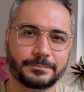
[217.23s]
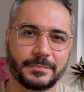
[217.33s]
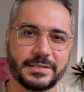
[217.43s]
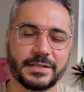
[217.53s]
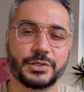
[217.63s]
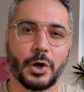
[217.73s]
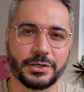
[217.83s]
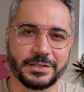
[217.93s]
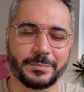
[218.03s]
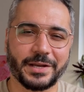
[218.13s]
is a
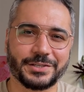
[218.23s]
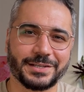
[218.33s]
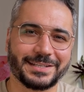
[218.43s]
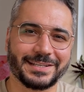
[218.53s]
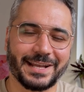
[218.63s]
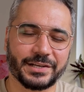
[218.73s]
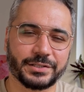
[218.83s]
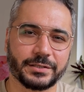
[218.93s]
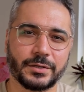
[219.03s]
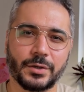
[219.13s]
doctor-patient
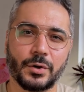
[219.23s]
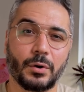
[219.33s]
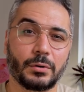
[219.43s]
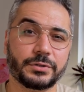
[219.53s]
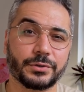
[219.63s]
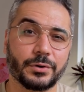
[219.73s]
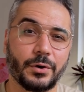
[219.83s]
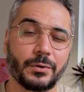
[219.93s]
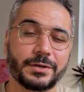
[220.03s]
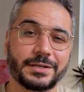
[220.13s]
interaction, also
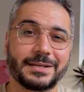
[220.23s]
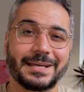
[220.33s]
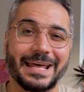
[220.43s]
called an